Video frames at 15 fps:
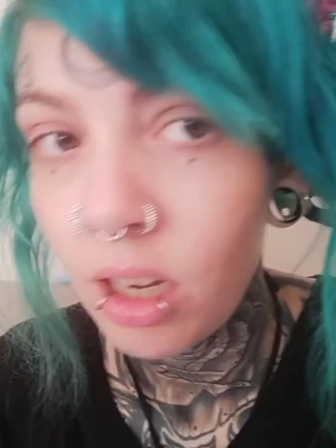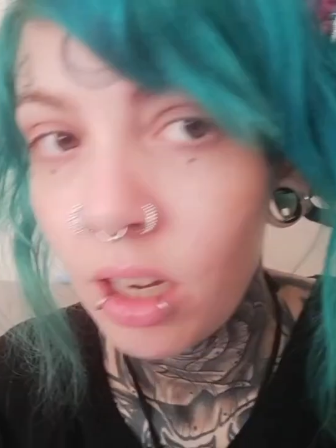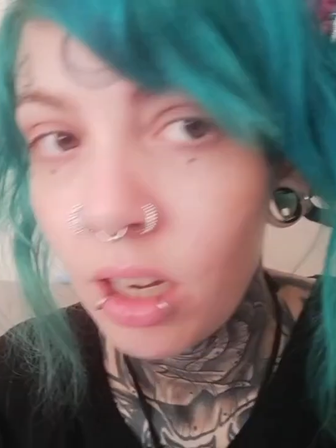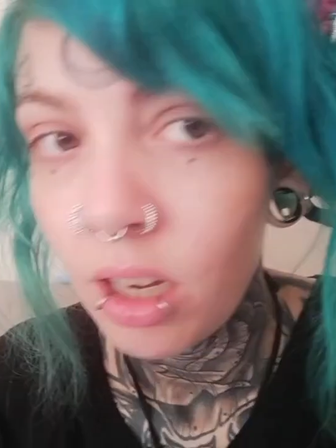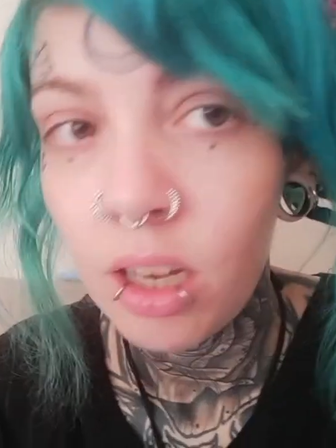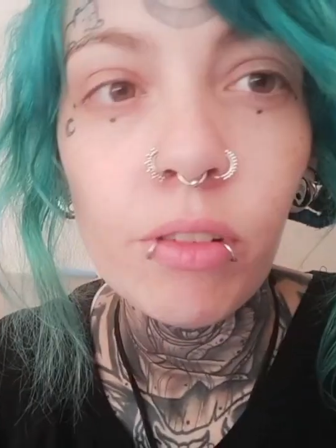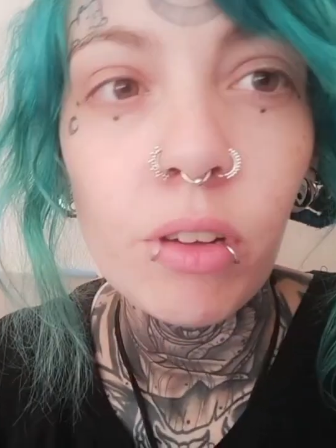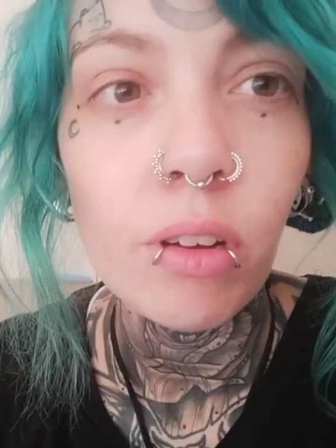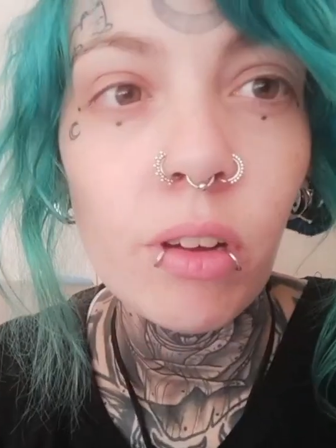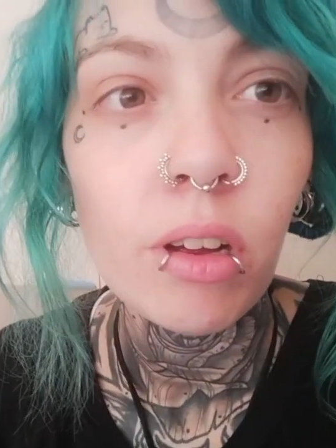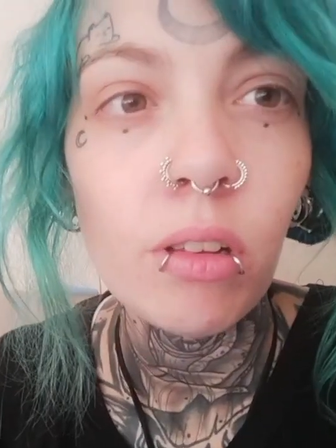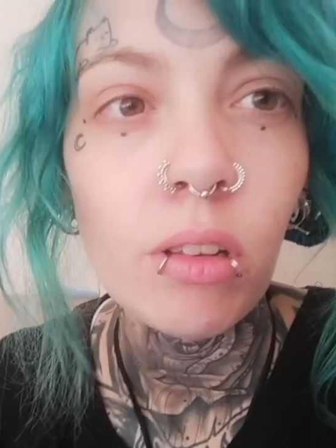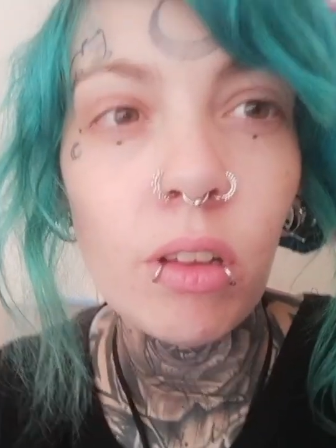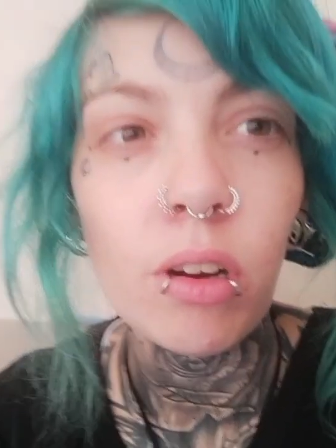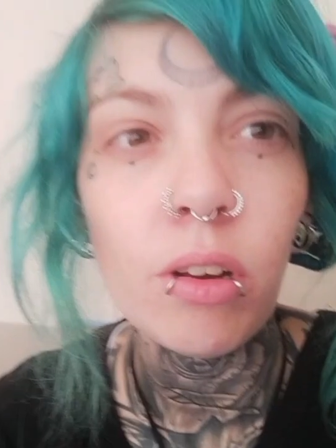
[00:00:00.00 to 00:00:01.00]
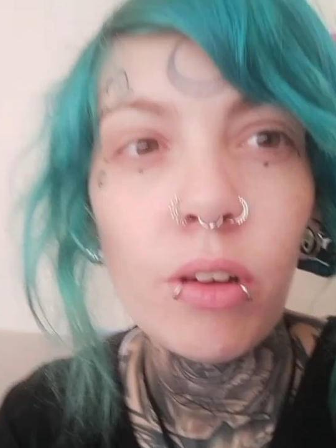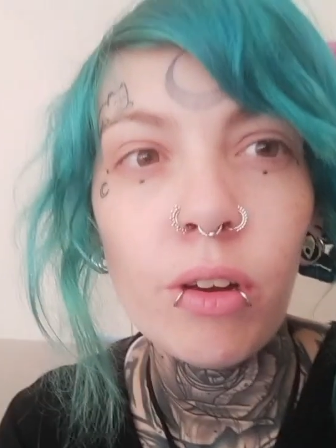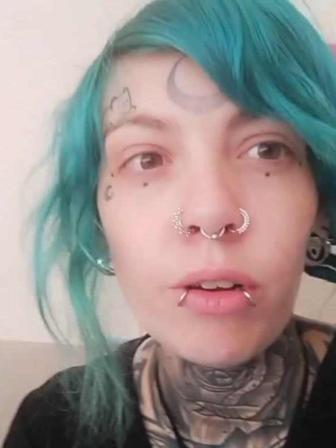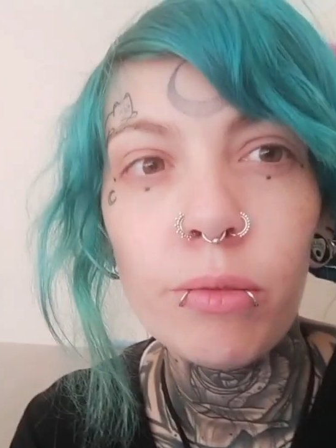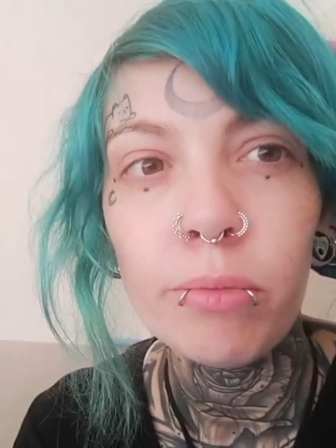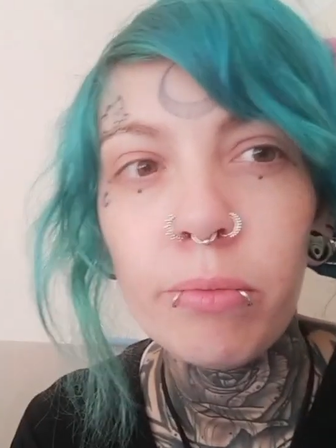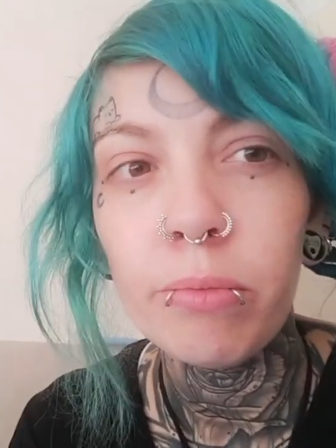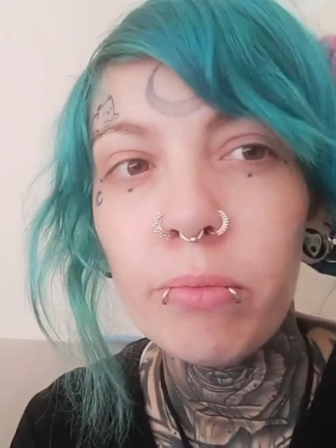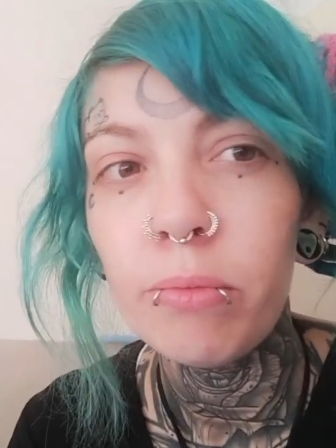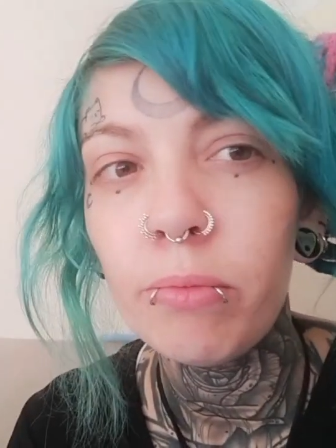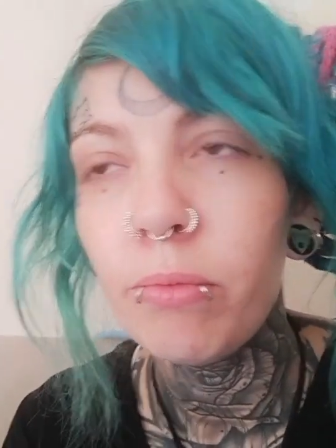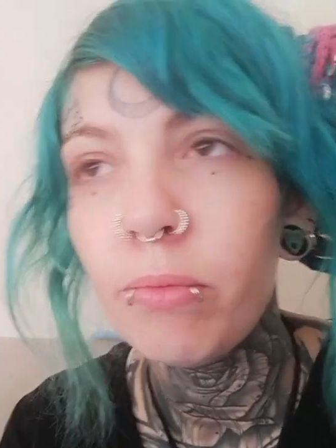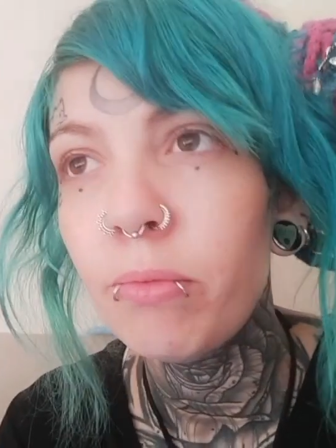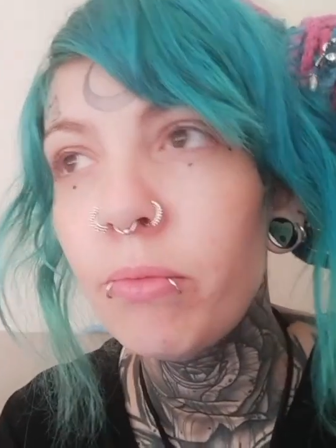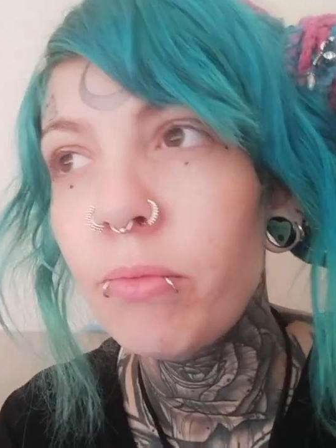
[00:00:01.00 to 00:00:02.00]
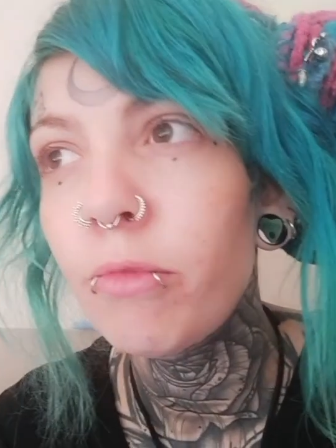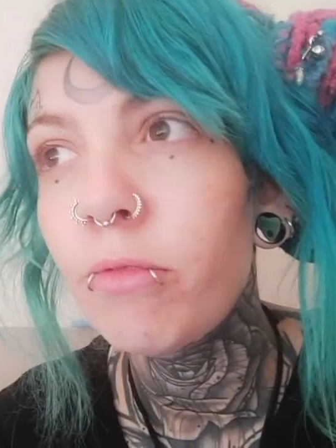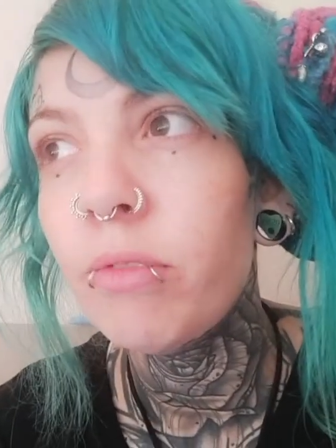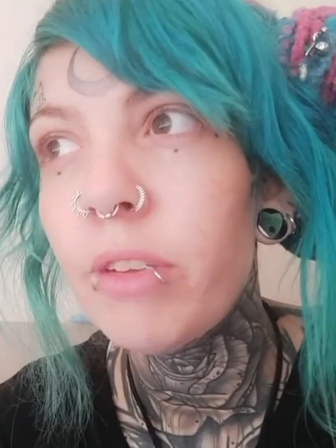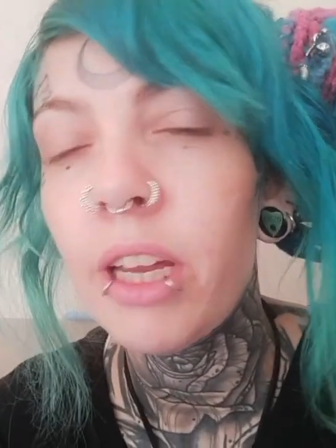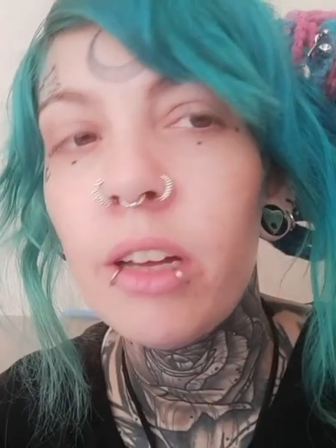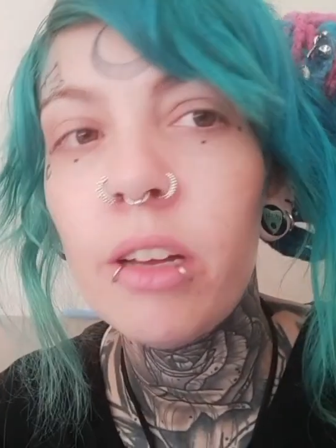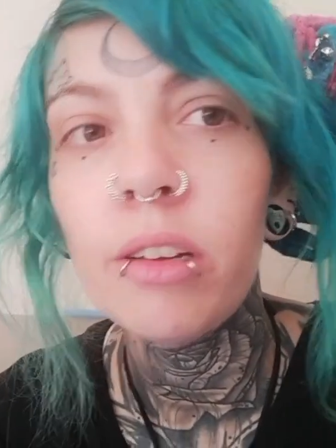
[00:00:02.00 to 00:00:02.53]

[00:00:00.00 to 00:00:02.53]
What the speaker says: I've got a lot of hope now.